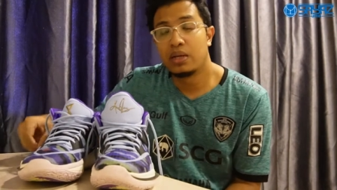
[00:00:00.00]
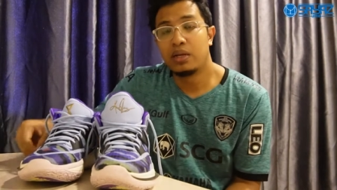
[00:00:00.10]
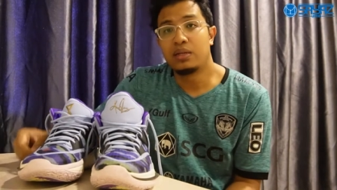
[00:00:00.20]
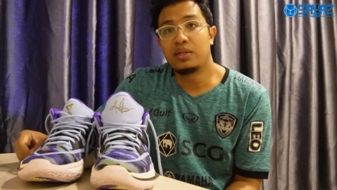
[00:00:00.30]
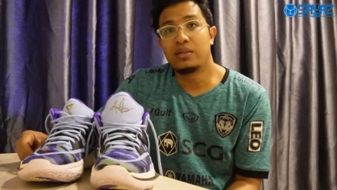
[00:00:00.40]

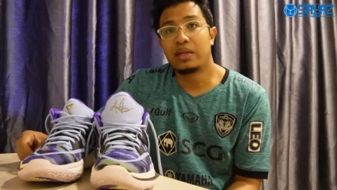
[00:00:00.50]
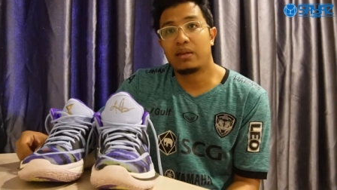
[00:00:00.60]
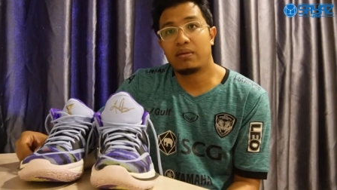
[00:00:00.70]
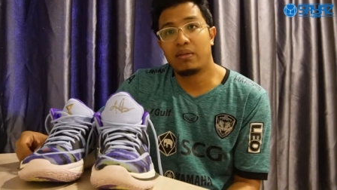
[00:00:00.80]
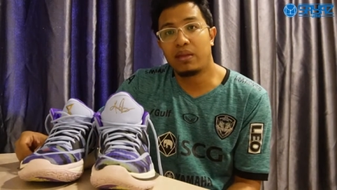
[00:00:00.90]
The
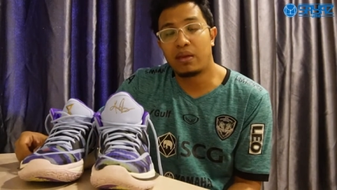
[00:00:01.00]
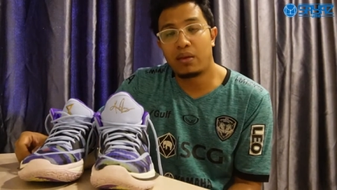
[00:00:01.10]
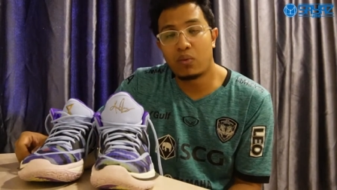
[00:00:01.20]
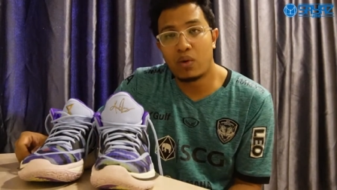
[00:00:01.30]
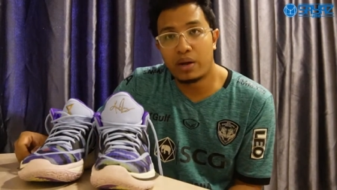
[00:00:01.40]
second
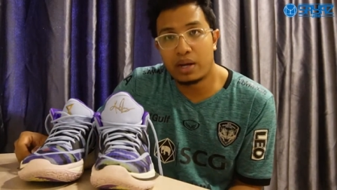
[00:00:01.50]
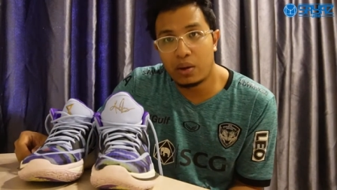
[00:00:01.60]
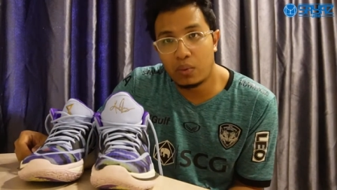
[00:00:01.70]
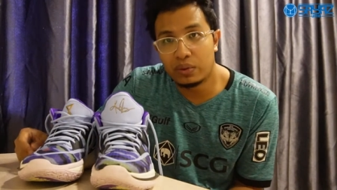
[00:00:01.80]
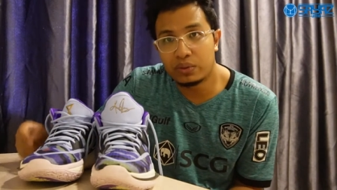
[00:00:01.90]
thing why I
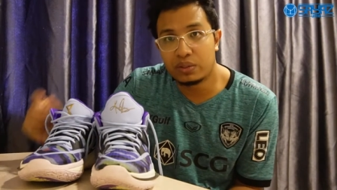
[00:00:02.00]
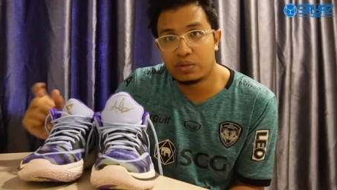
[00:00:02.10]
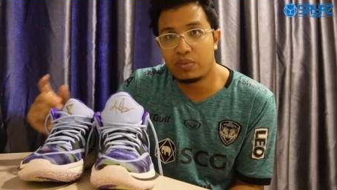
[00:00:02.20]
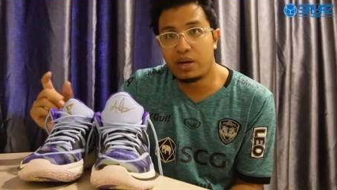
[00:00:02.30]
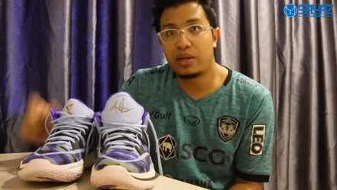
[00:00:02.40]
wanted to
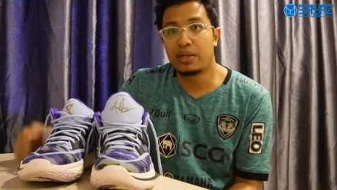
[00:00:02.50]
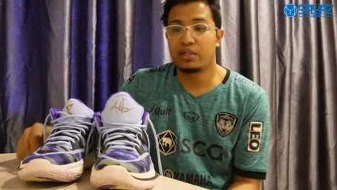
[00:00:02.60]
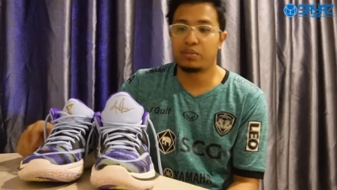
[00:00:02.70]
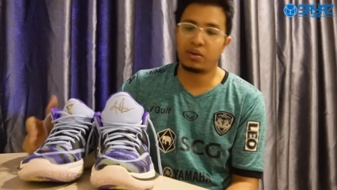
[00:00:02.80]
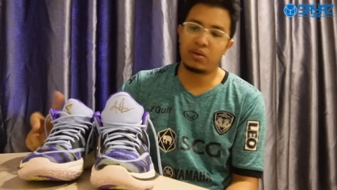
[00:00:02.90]
buy it
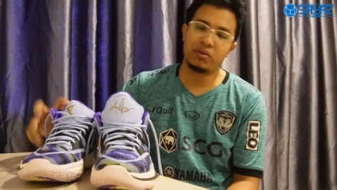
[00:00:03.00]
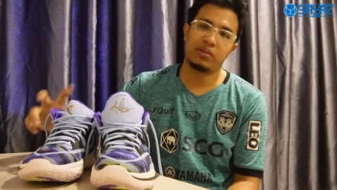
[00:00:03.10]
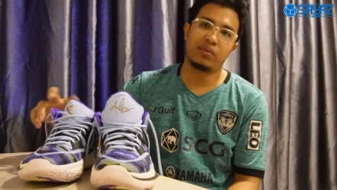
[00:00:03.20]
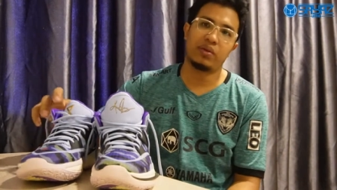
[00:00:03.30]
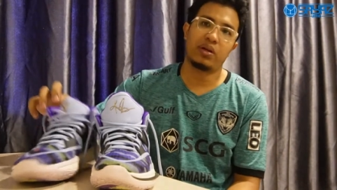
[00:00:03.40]
is because
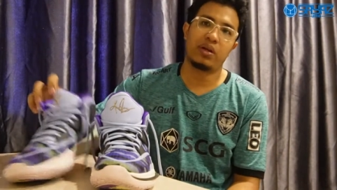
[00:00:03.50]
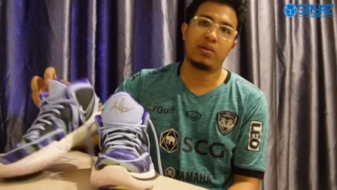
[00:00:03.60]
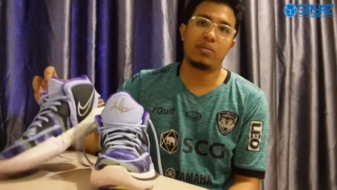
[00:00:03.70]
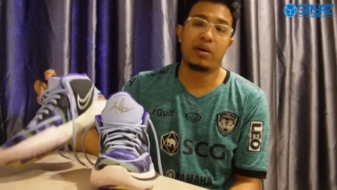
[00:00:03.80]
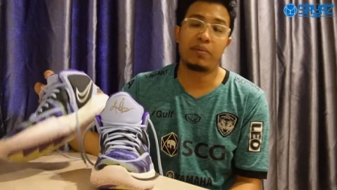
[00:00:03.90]
if you look at
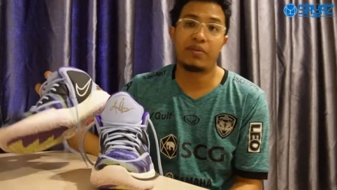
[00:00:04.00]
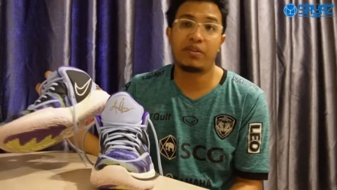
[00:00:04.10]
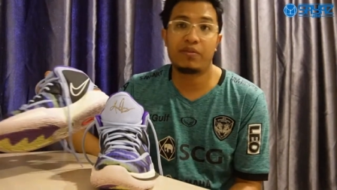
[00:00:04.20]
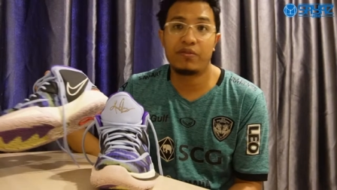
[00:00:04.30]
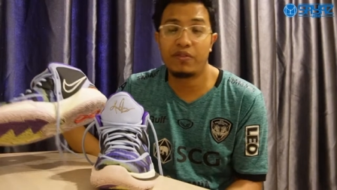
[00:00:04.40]
my
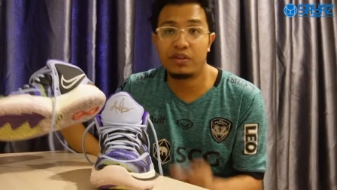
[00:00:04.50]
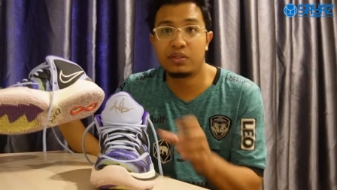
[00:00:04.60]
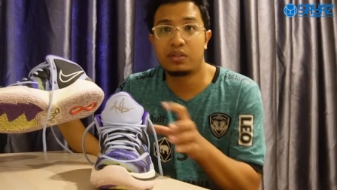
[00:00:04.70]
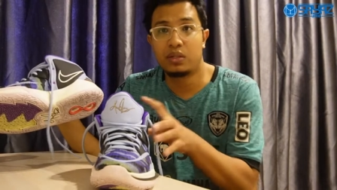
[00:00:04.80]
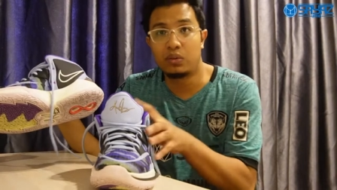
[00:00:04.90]

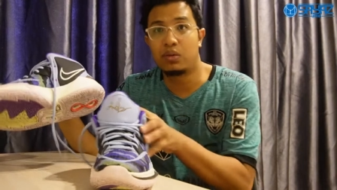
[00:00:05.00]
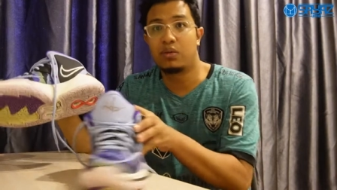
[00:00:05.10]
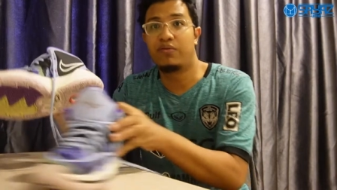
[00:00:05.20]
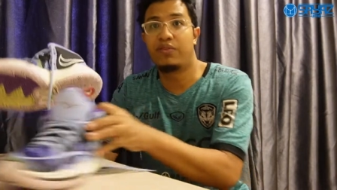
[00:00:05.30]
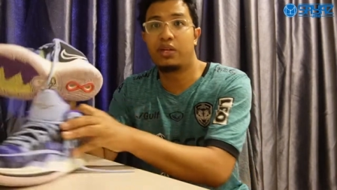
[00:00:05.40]
first look
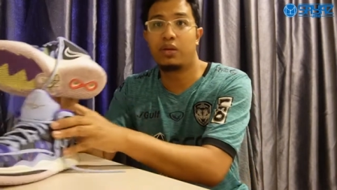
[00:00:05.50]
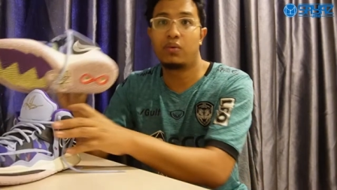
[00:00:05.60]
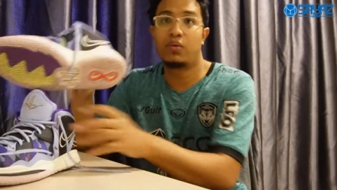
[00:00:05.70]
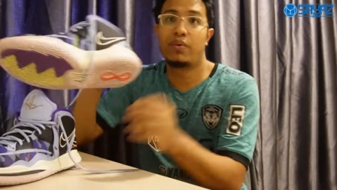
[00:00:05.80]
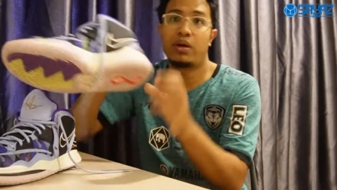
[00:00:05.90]
video,
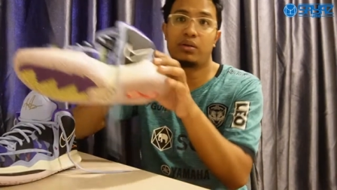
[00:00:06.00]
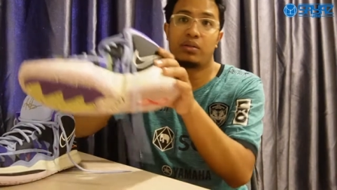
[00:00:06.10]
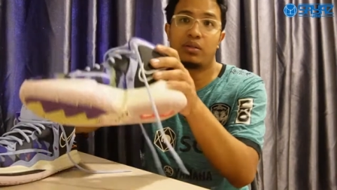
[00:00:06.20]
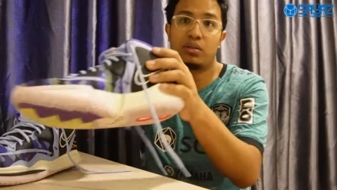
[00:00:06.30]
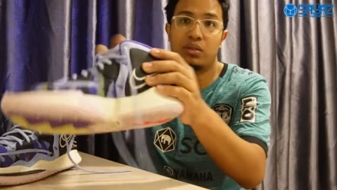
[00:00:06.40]
I really
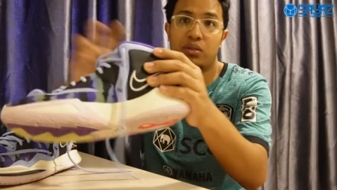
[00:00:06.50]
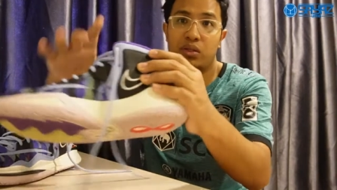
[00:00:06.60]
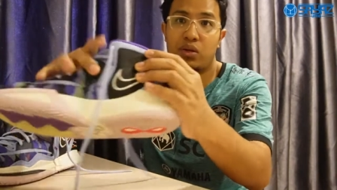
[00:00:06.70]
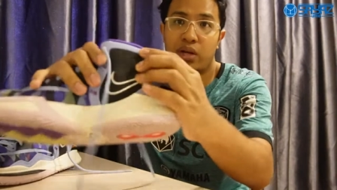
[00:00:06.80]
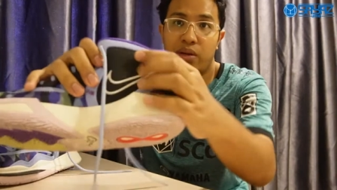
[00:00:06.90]

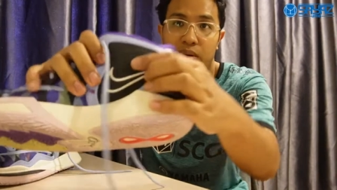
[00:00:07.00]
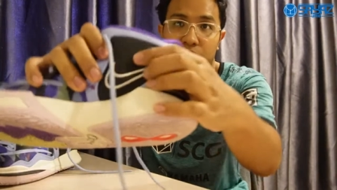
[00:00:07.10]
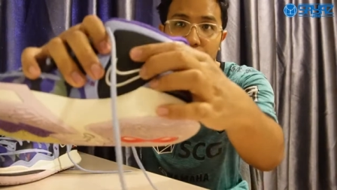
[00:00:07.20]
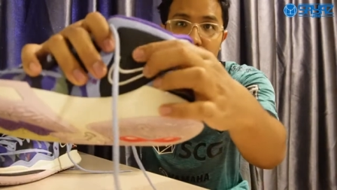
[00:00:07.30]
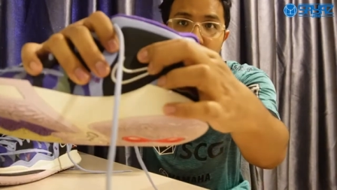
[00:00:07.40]
talk about
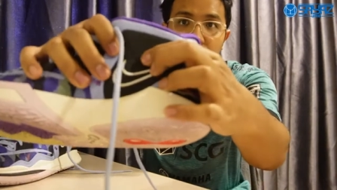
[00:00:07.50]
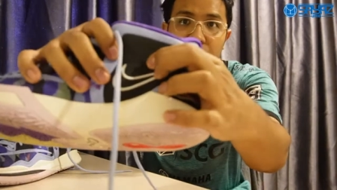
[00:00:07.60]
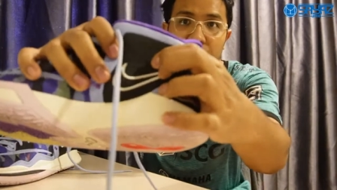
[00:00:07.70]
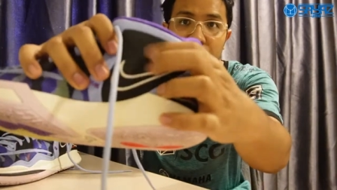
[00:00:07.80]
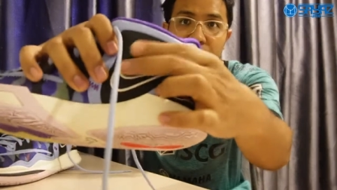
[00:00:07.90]
this
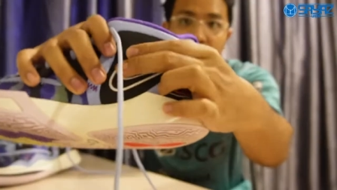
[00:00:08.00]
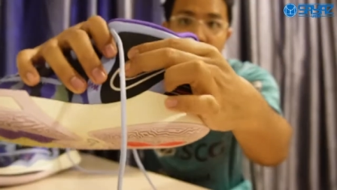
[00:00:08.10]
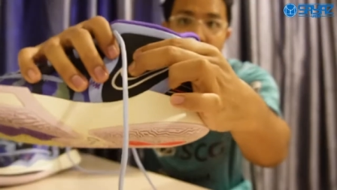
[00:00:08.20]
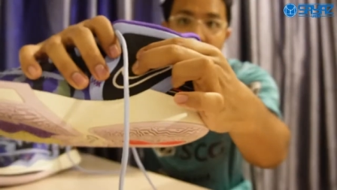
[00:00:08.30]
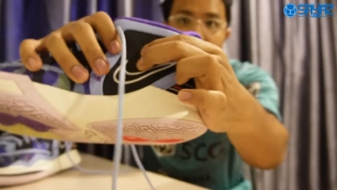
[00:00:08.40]
section
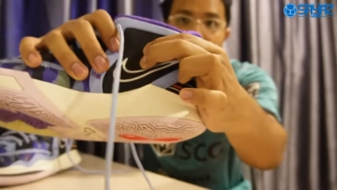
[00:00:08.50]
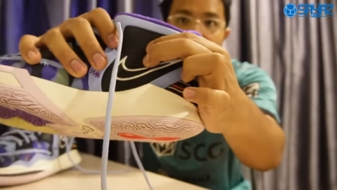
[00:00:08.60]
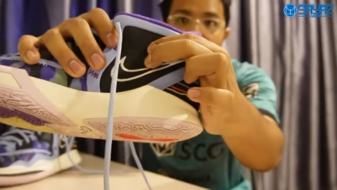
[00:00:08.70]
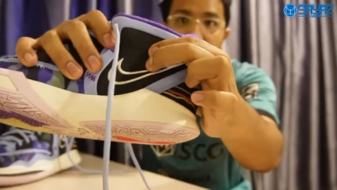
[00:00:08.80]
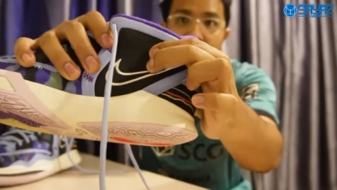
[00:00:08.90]
here.
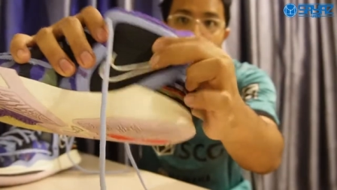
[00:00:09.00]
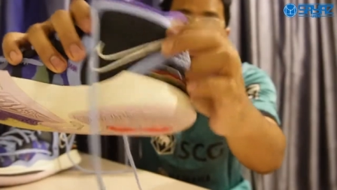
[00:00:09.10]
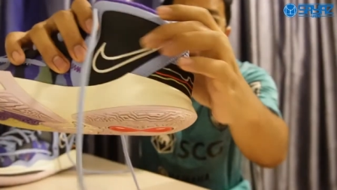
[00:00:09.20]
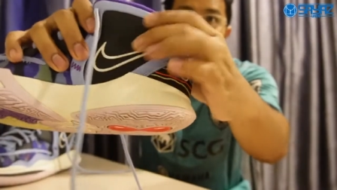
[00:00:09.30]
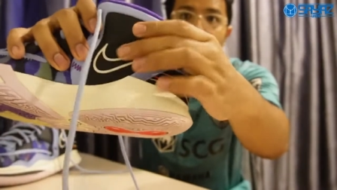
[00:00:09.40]

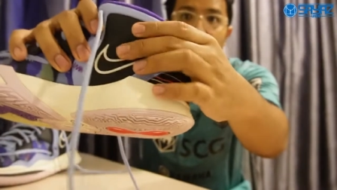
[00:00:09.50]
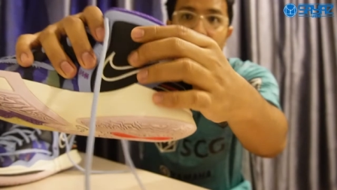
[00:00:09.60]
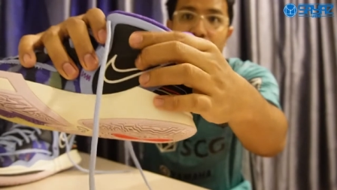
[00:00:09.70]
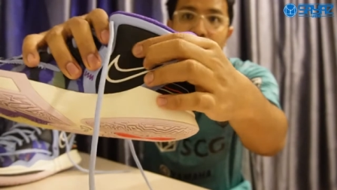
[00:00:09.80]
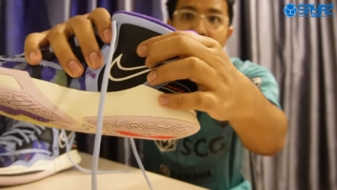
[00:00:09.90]
The
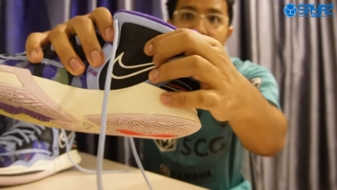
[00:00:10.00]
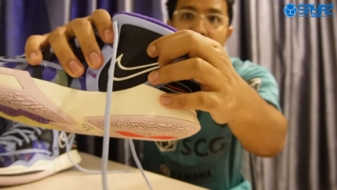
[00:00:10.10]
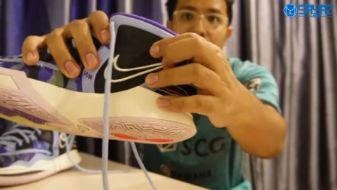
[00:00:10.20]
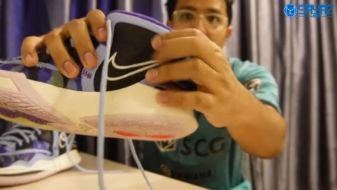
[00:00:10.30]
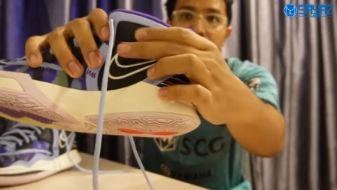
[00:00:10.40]
black
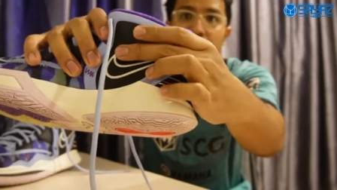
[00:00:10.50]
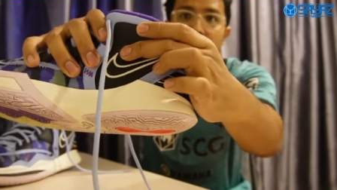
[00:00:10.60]
leather